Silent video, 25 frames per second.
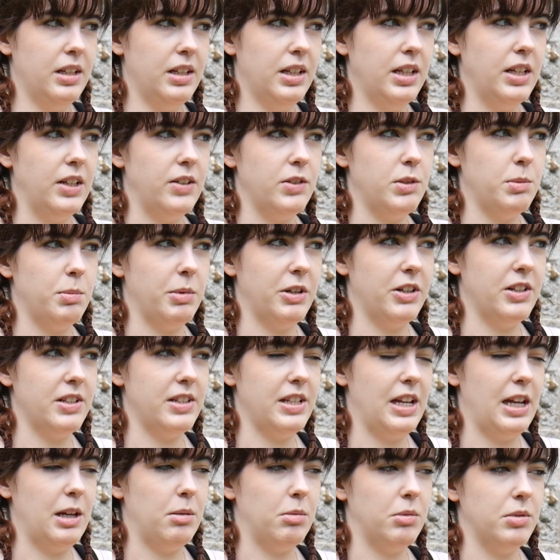If spirits are
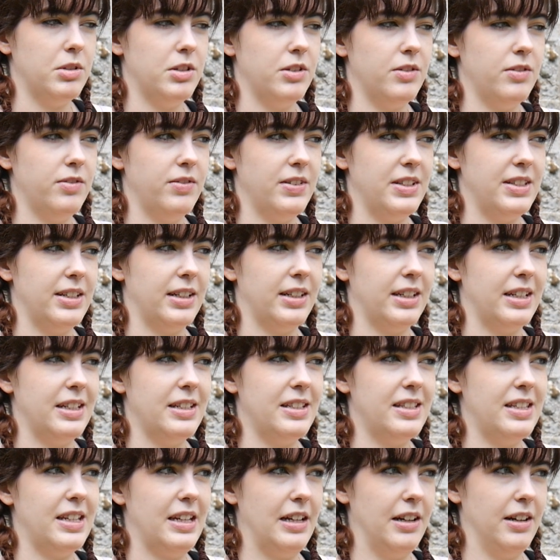able to physically
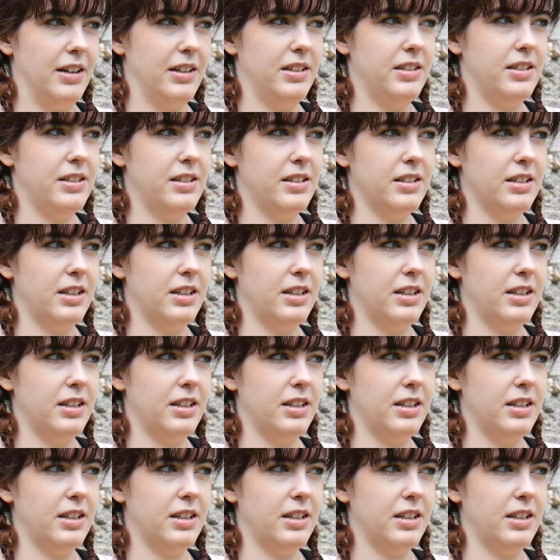see us.